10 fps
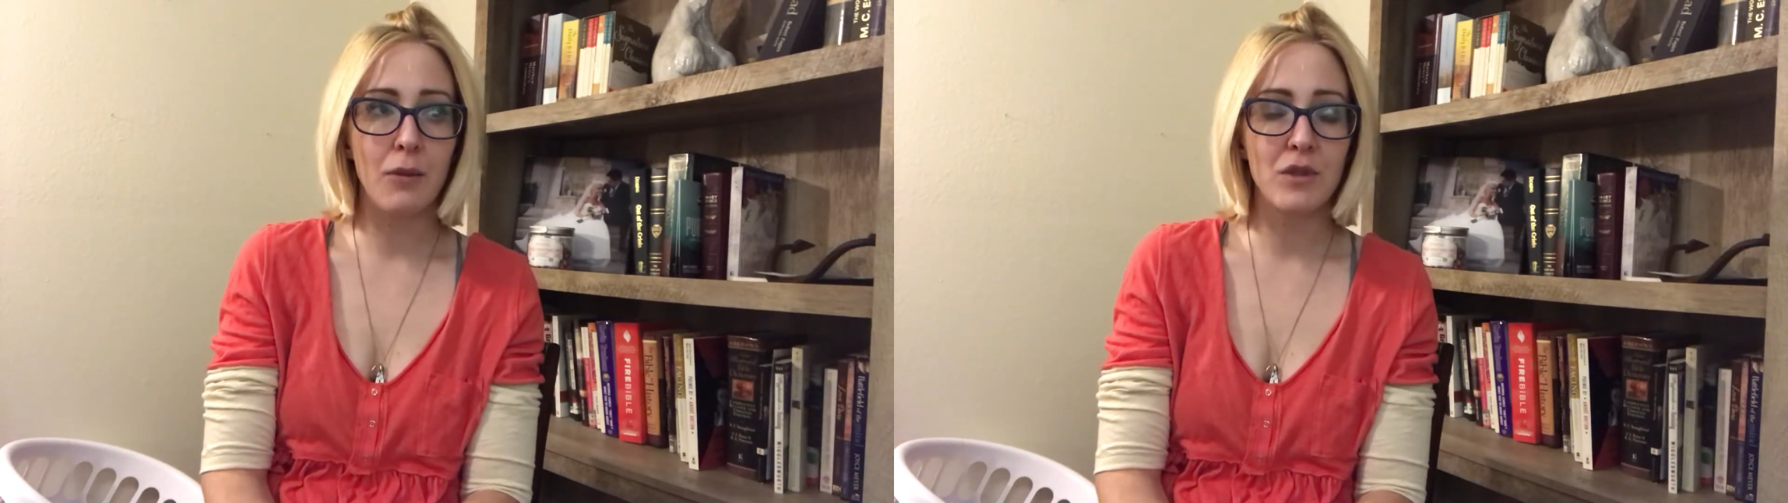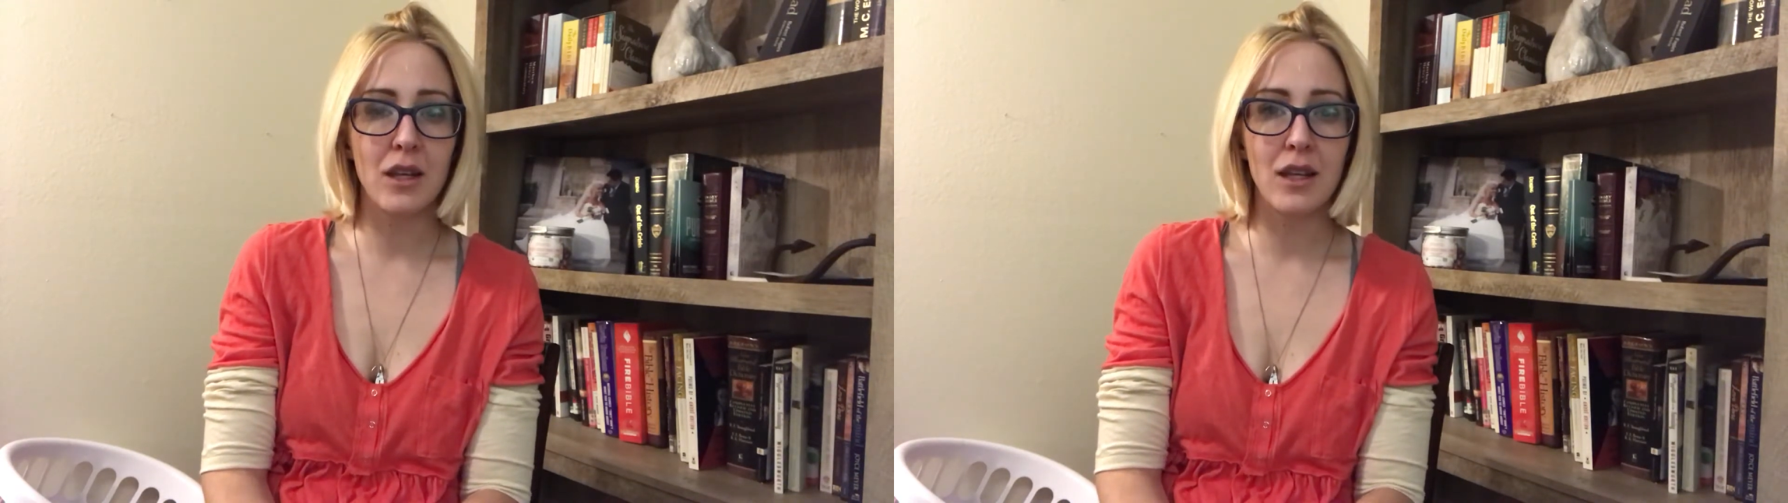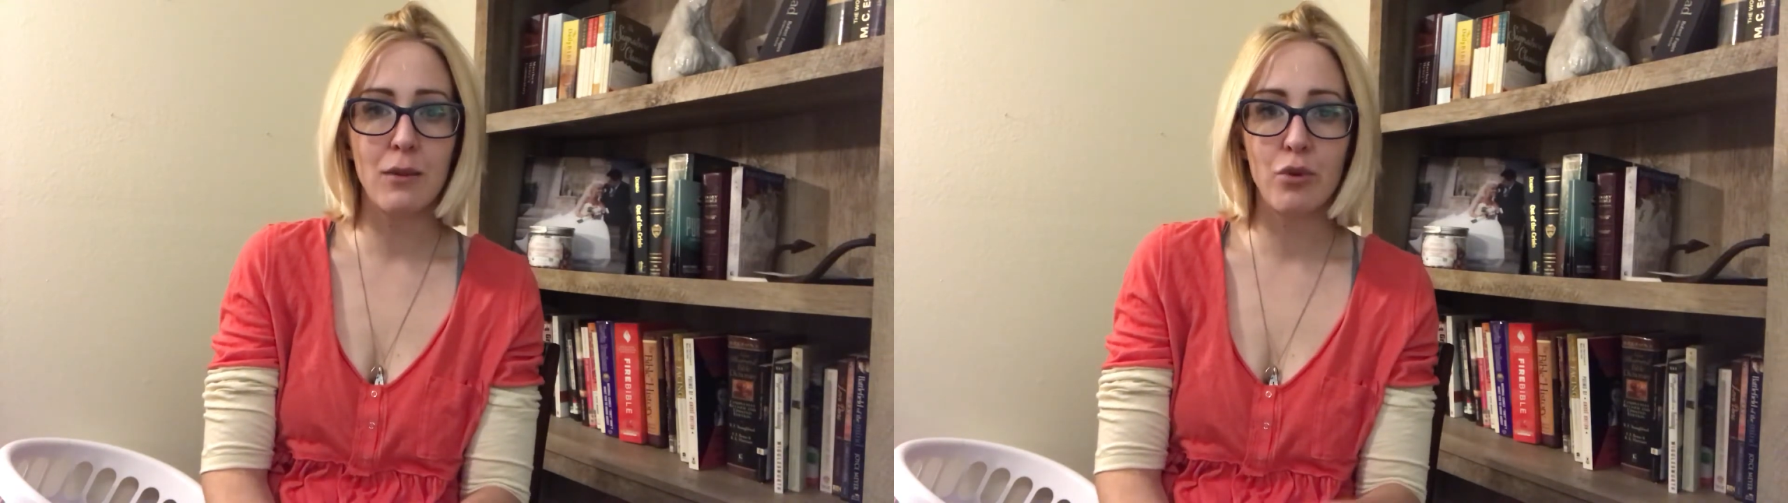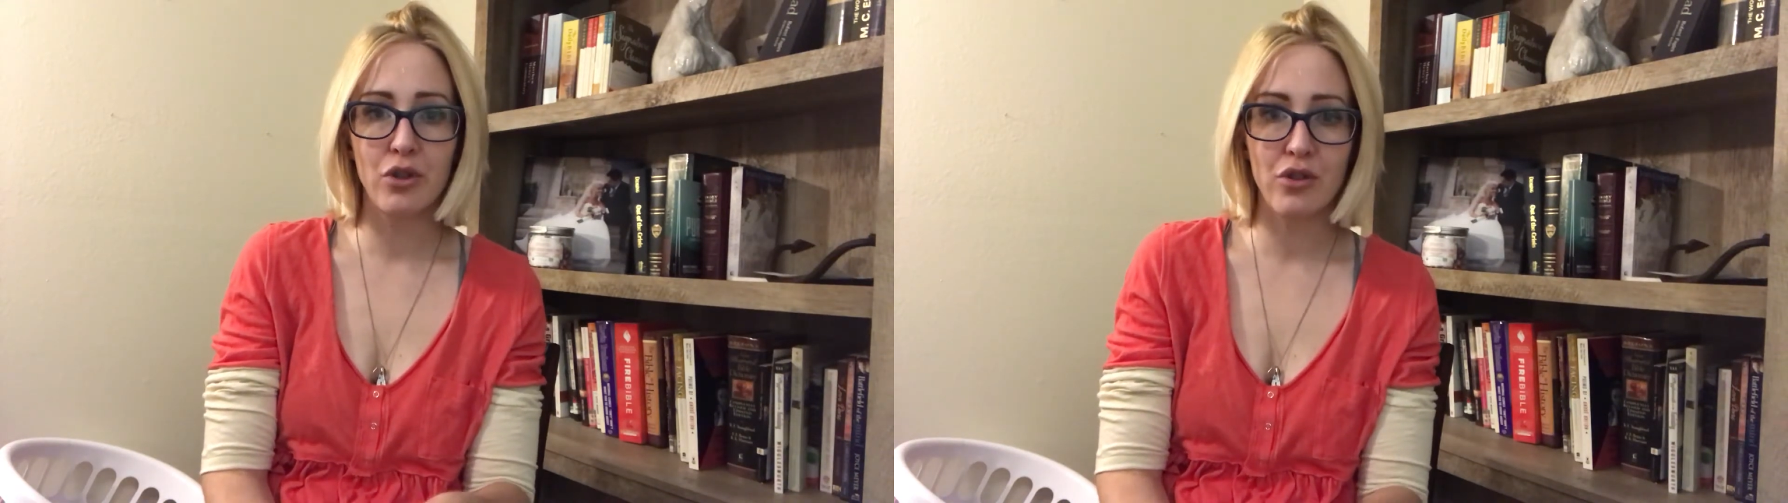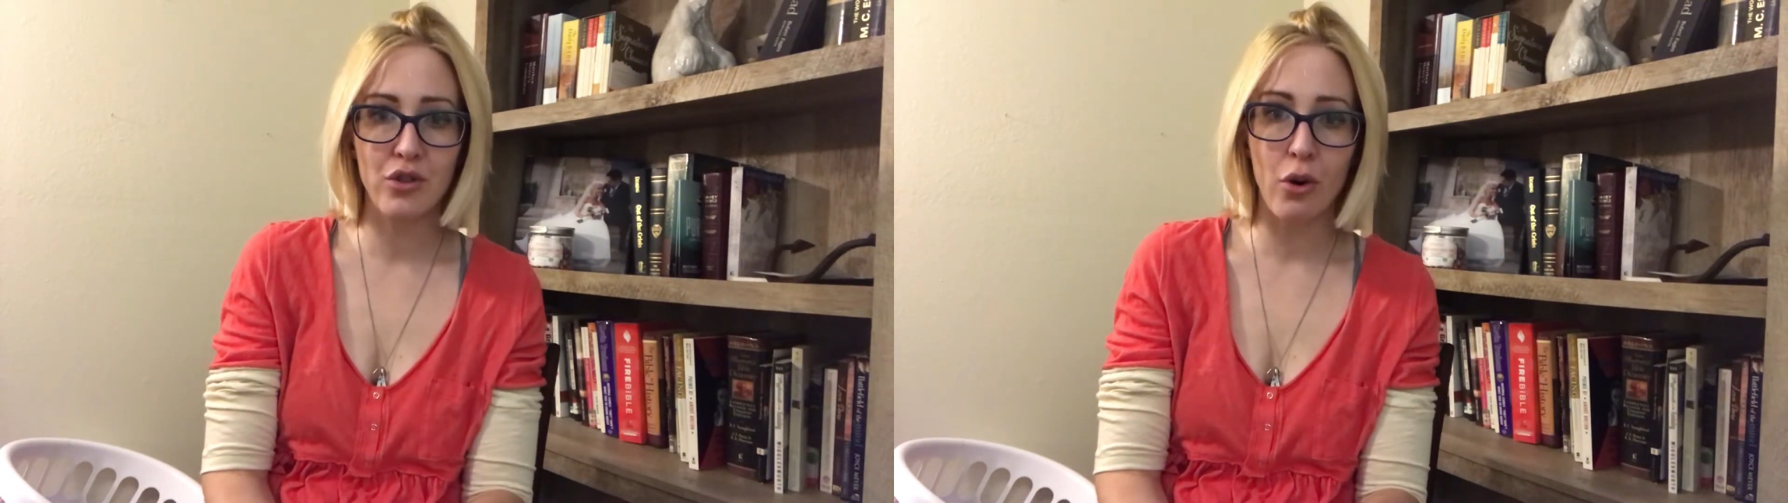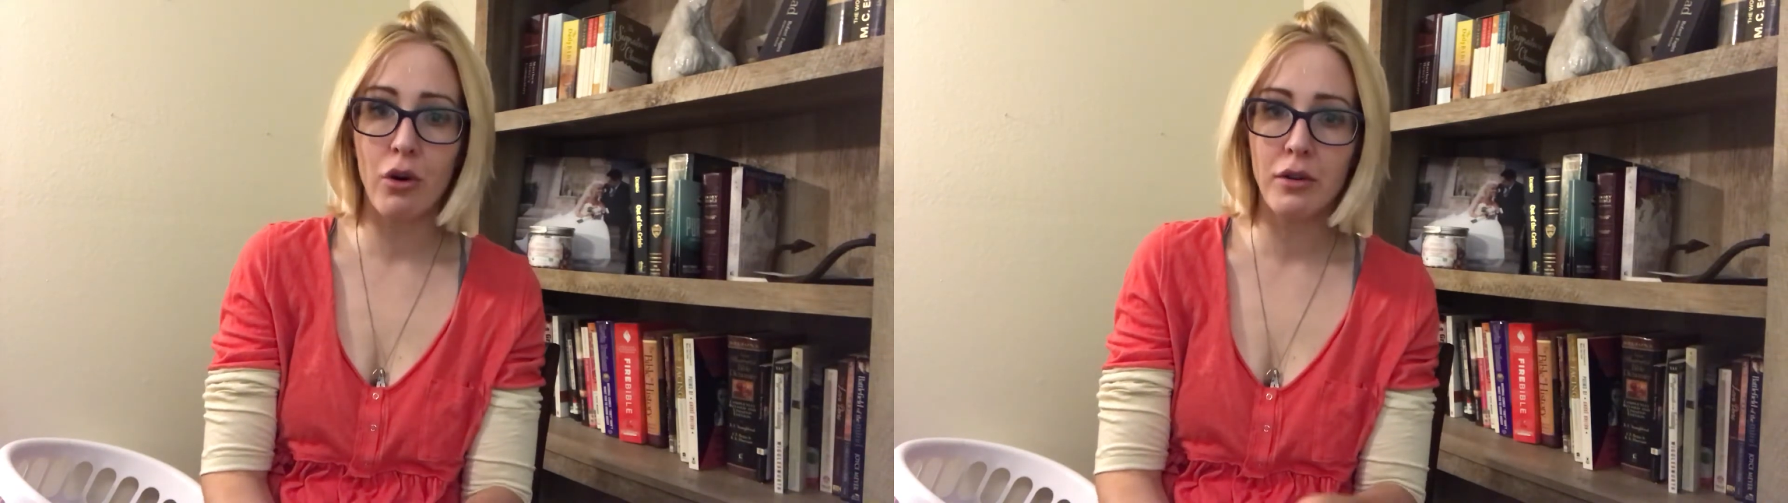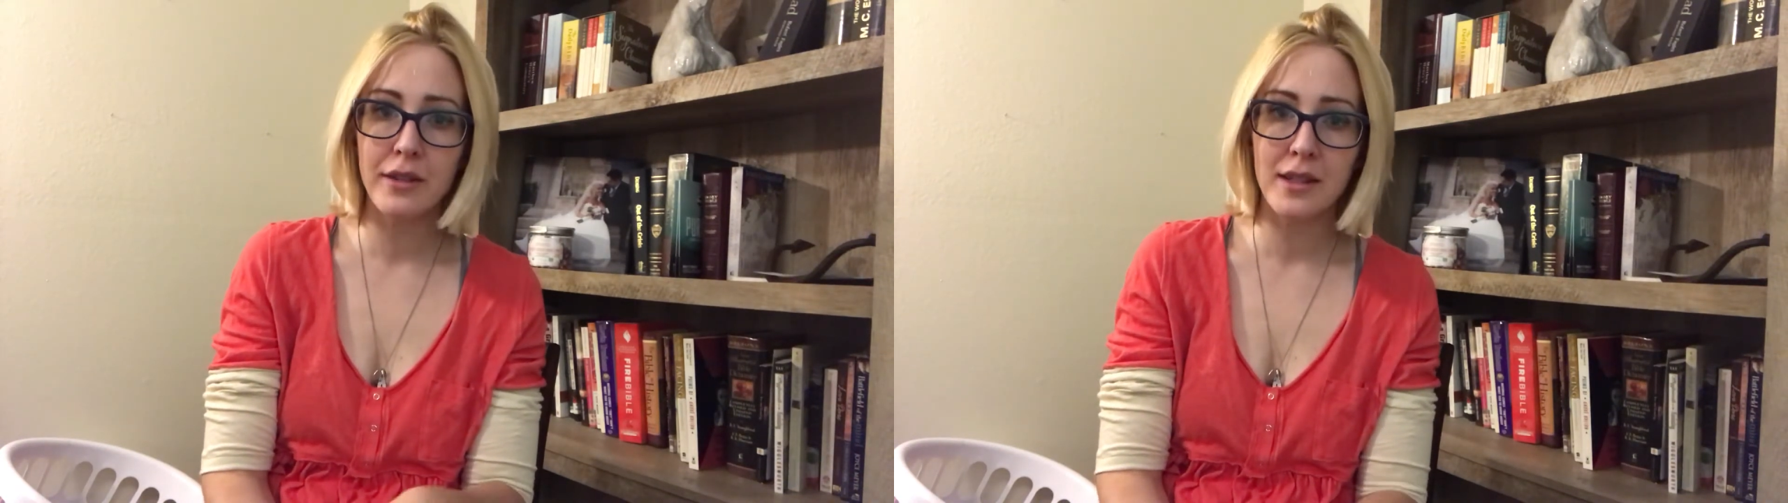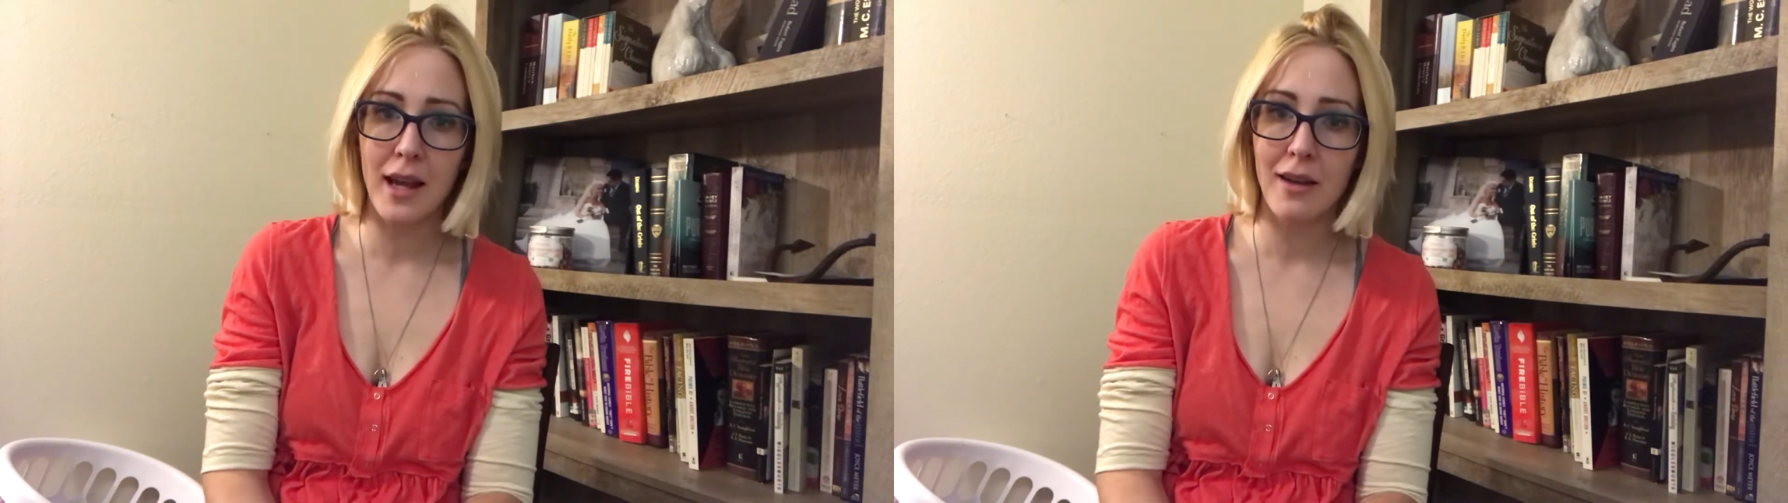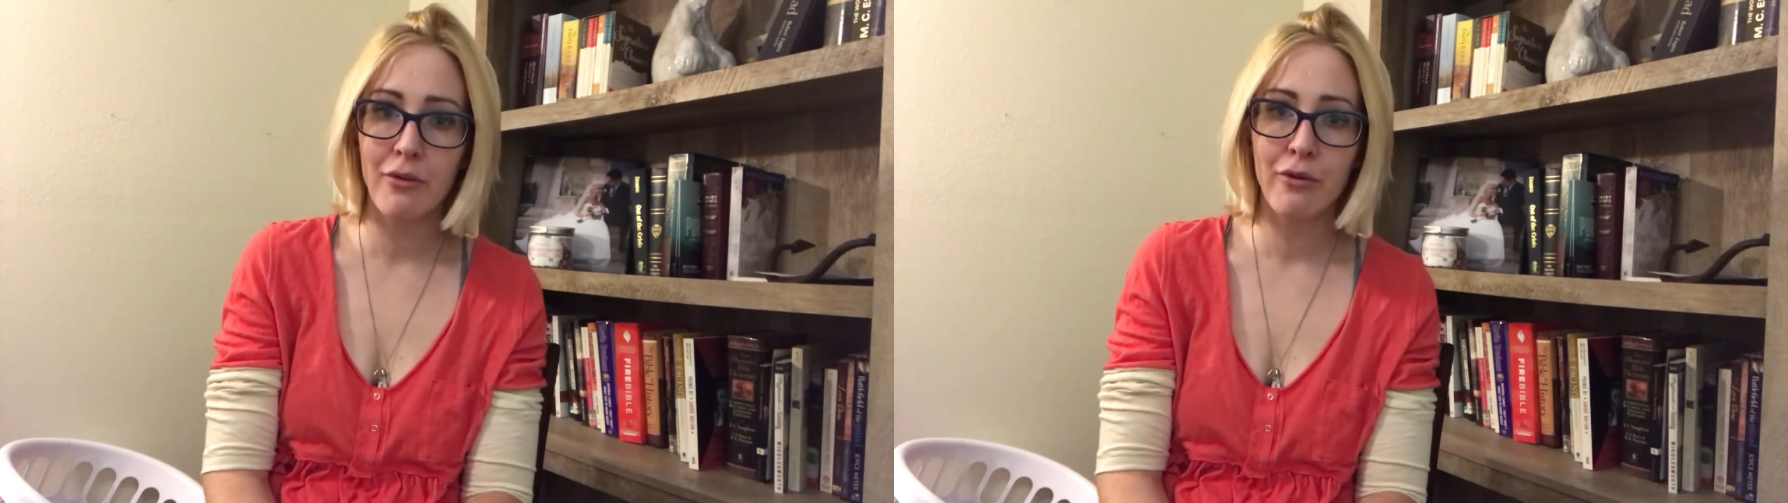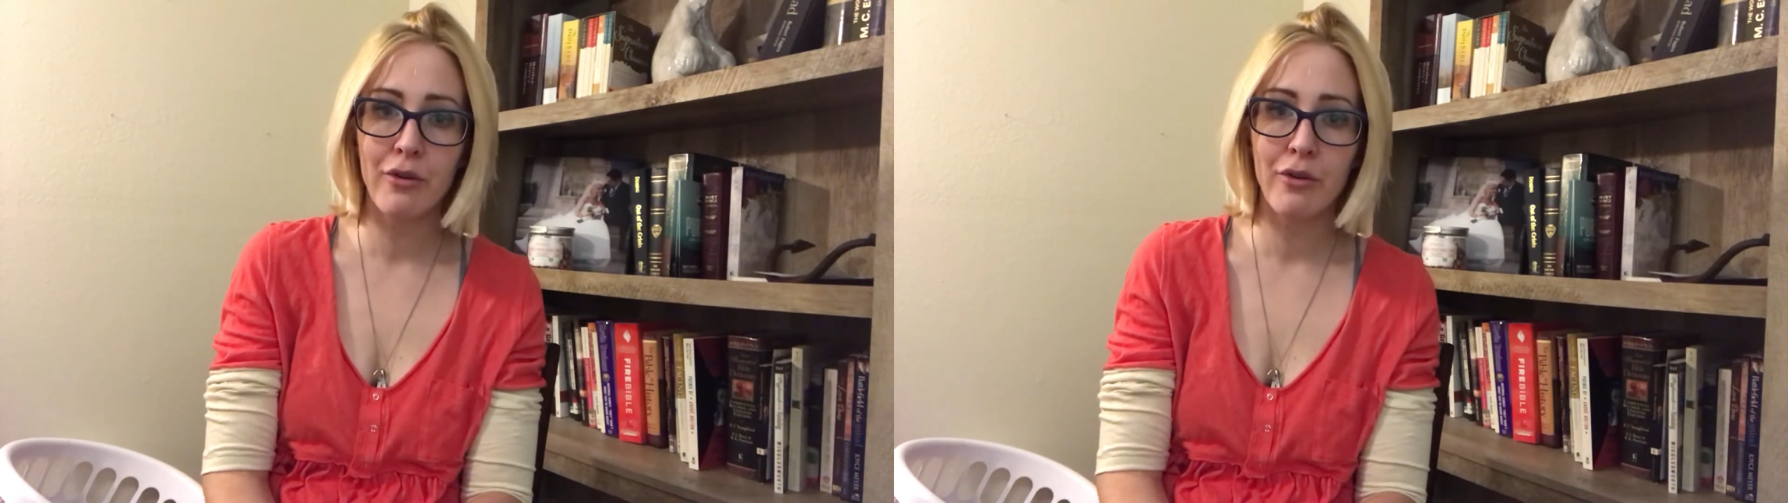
to keep your soul safe.